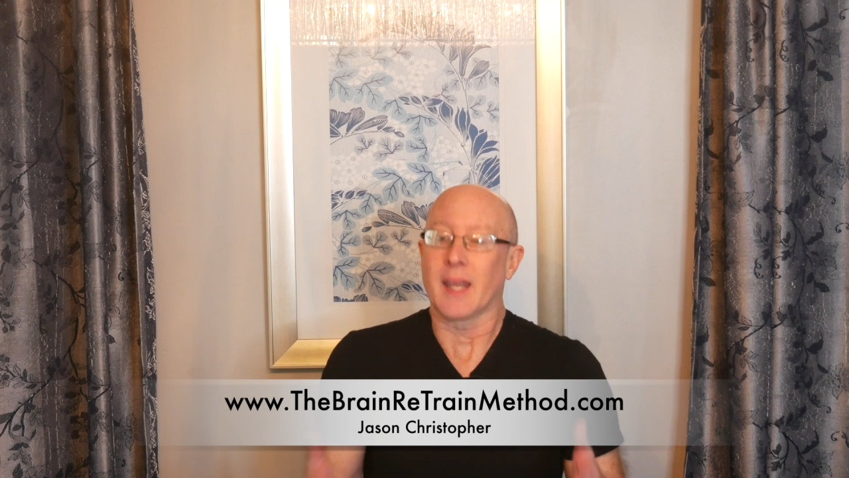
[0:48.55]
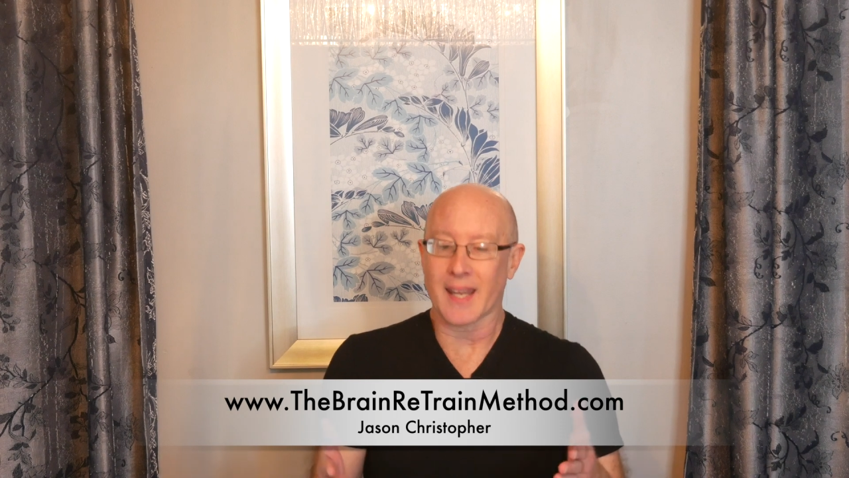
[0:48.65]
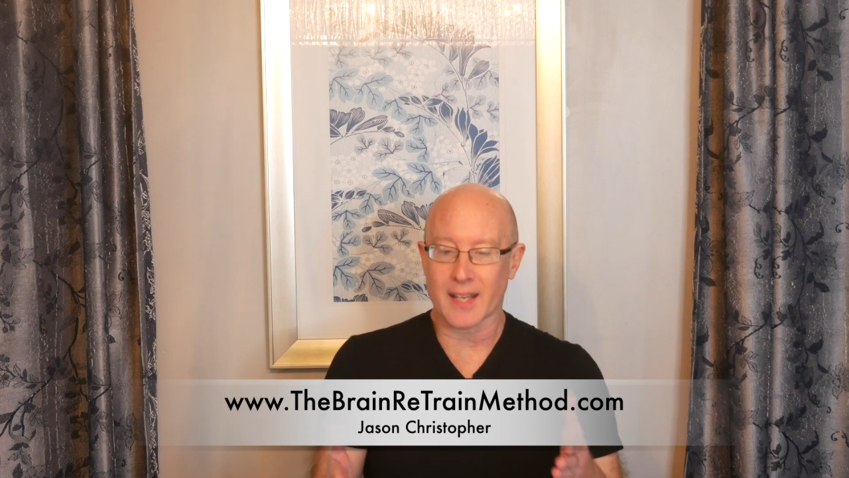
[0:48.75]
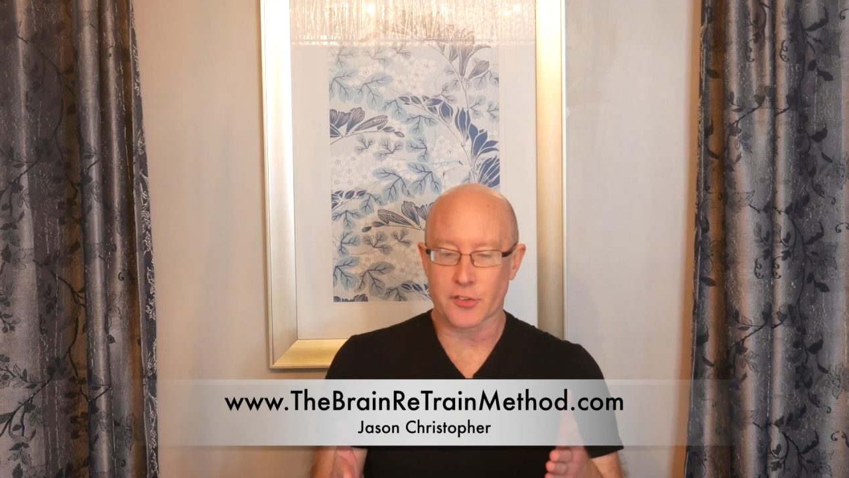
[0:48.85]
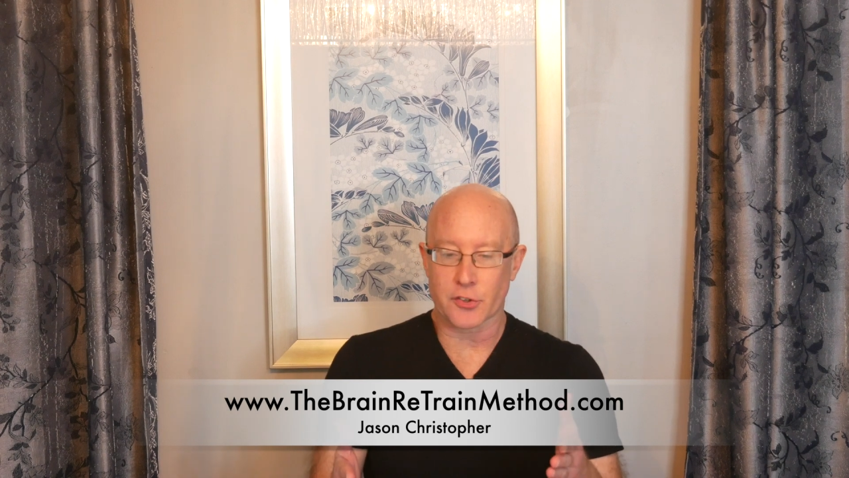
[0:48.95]

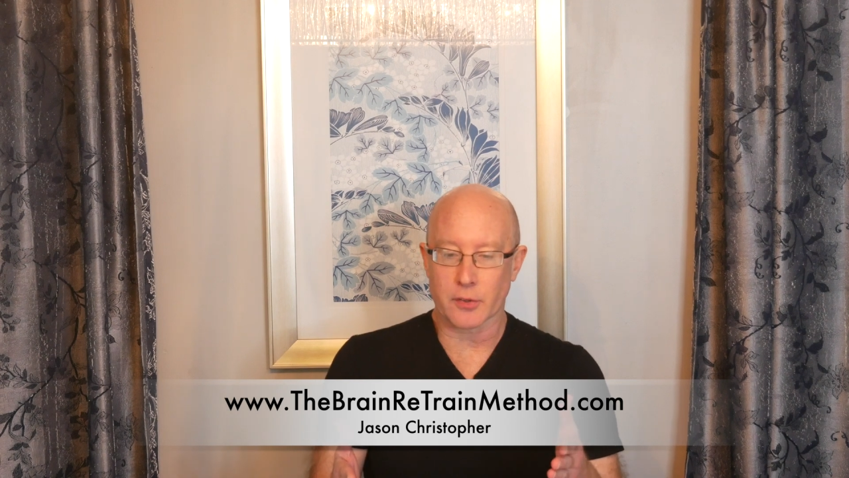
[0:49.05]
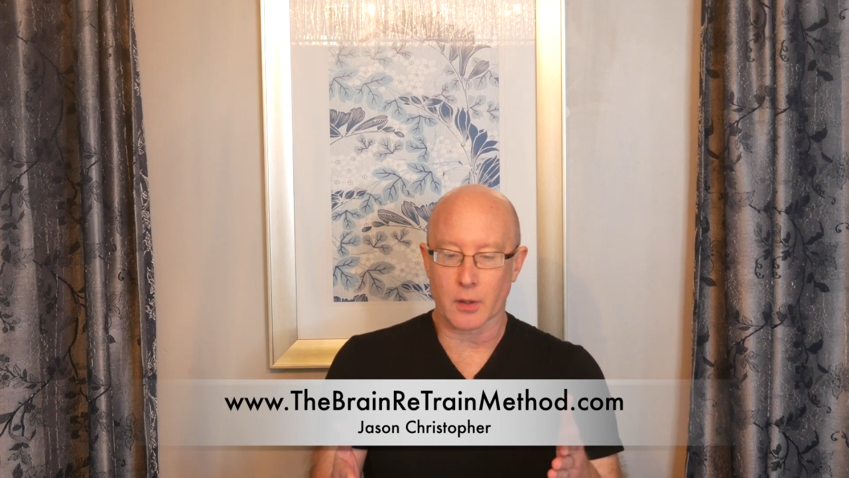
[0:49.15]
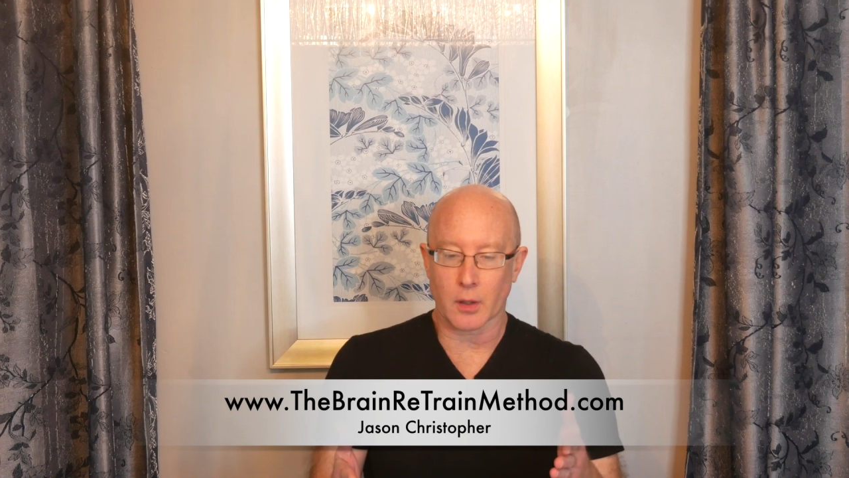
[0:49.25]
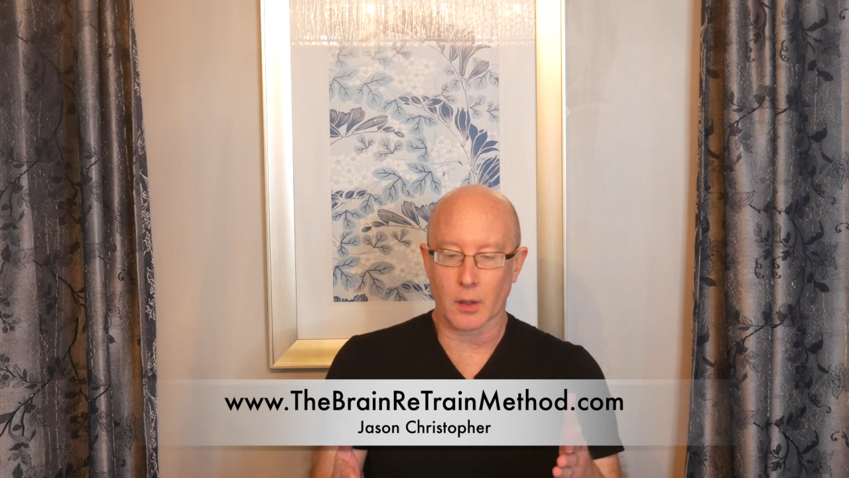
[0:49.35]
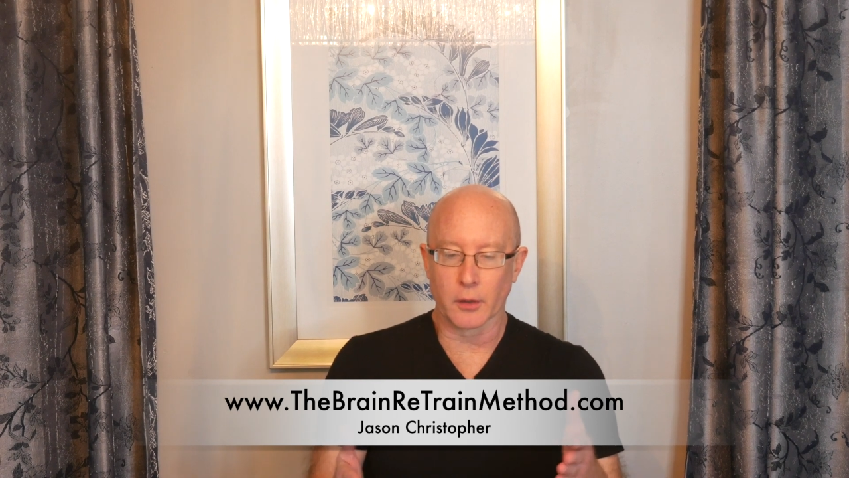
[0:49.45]
It's
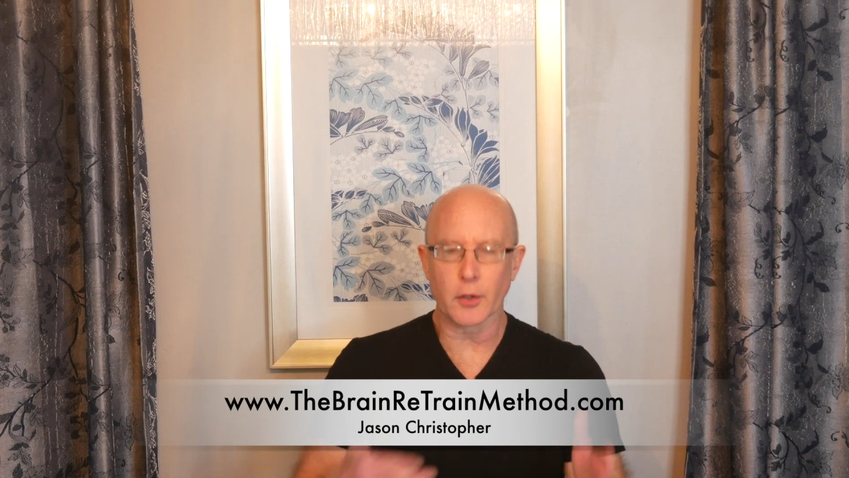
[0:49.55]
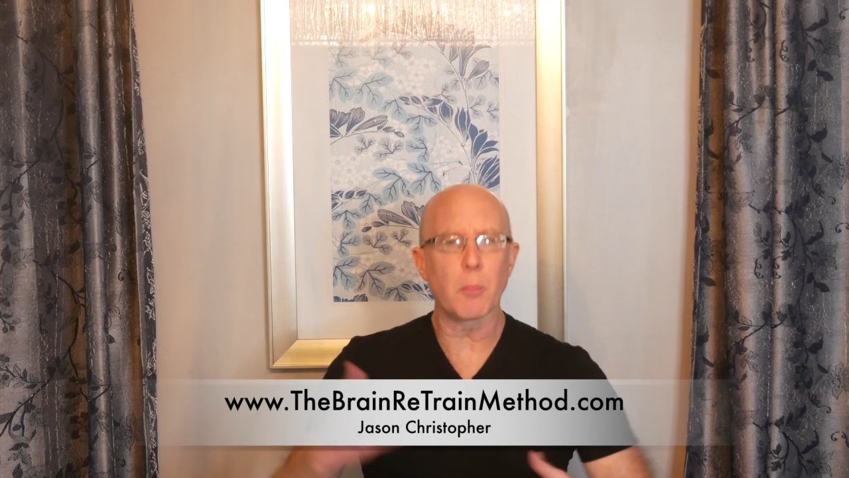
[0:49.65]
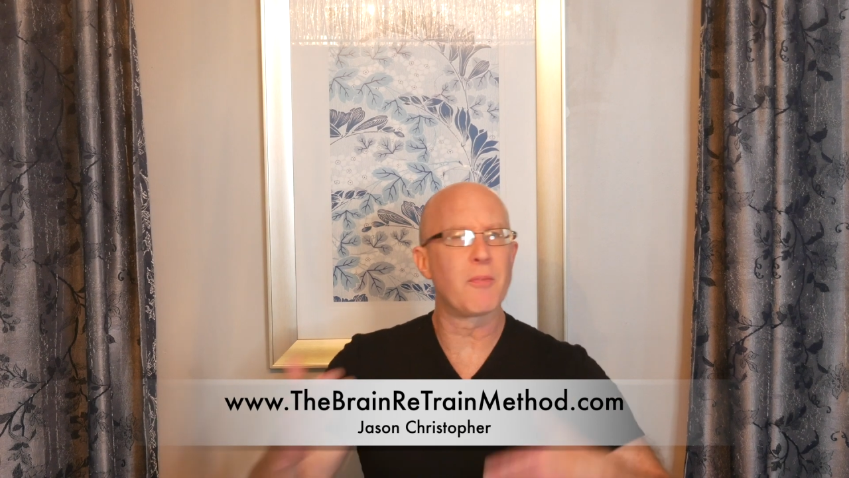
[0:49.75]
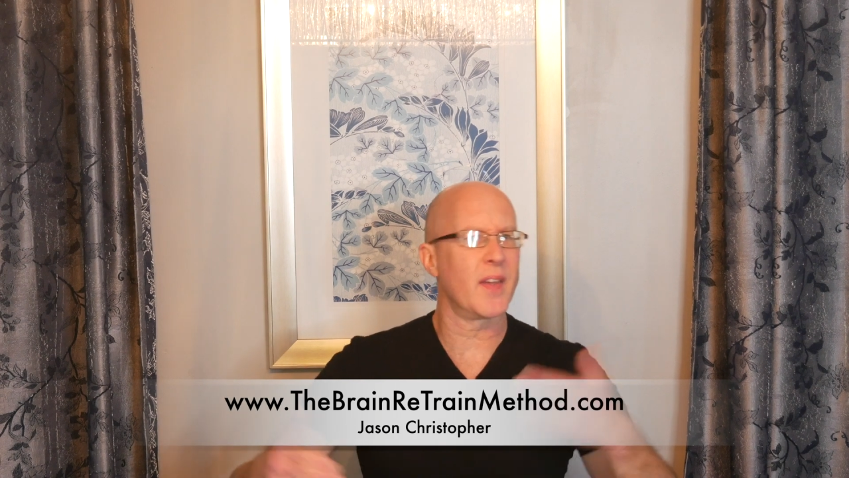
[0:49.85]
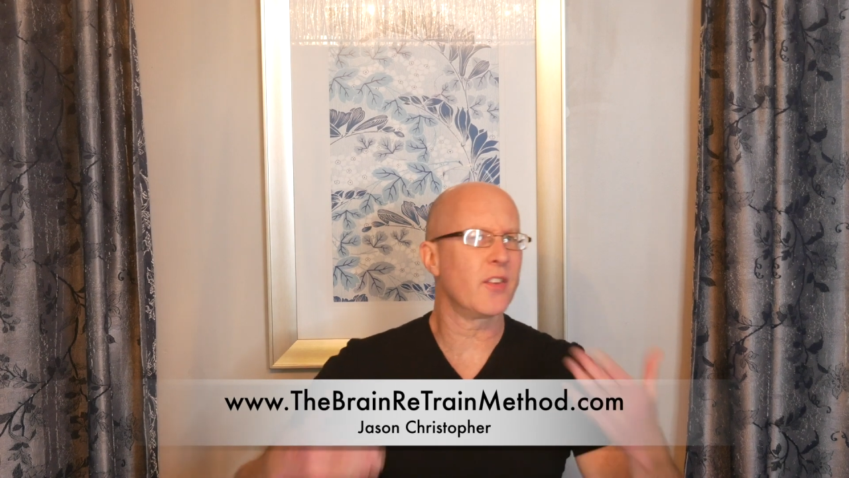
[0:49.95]

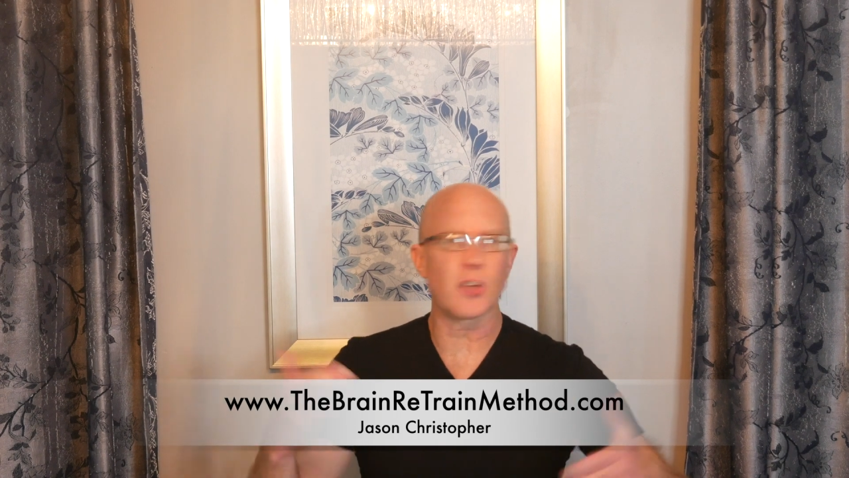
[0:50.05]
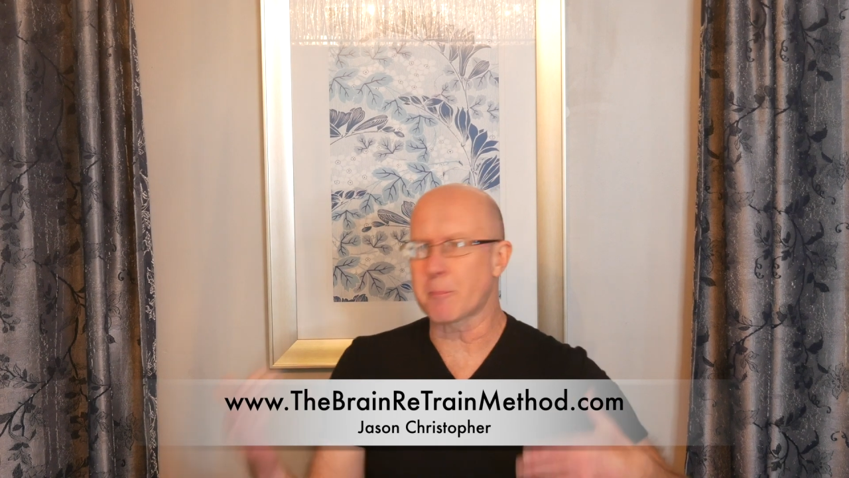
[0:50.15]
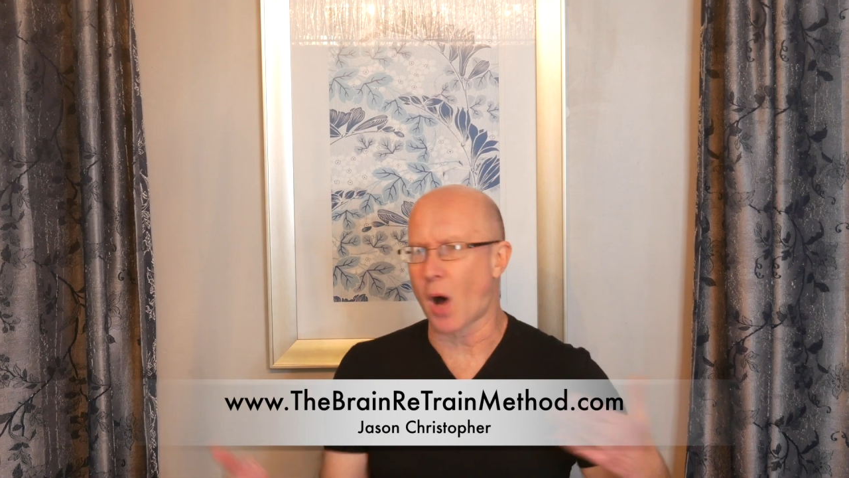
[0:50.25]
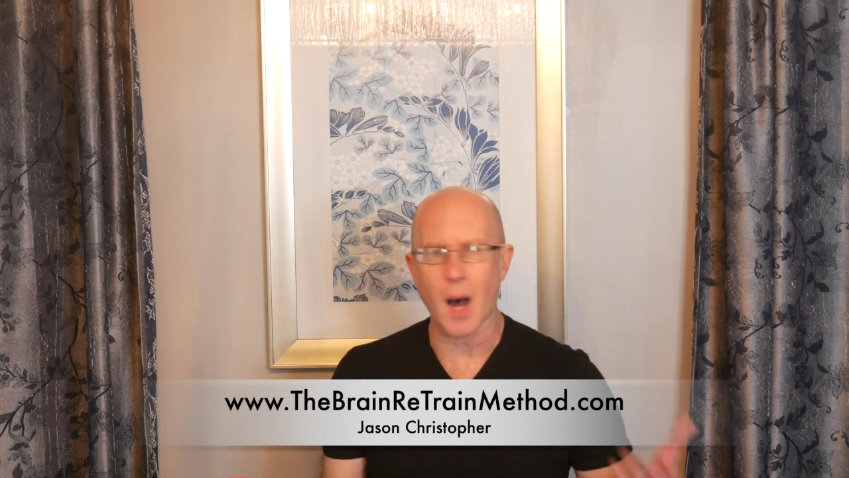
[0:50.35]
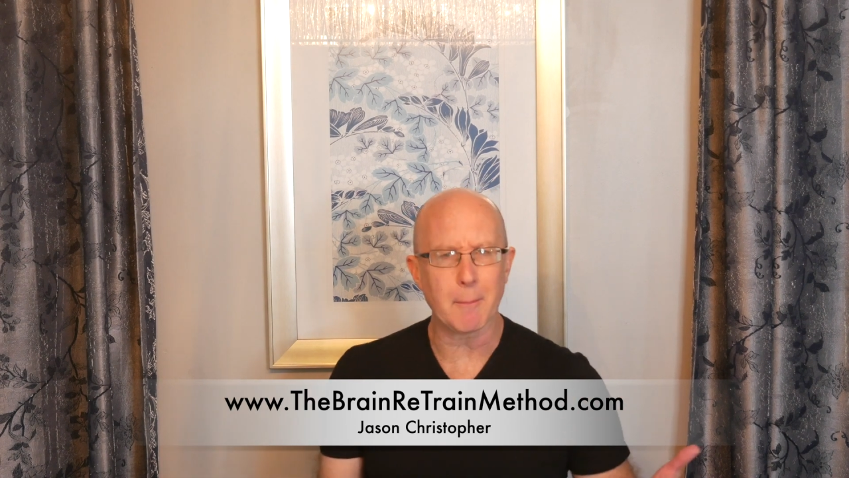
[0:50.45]
little things
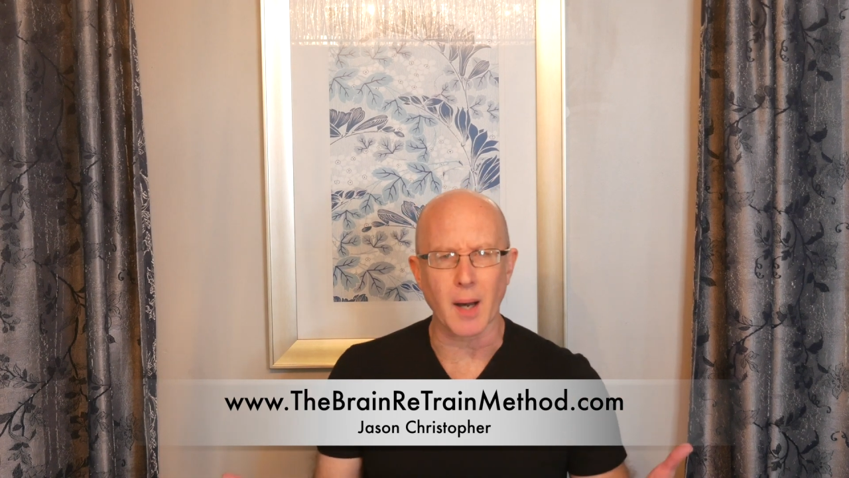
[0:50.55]
that pop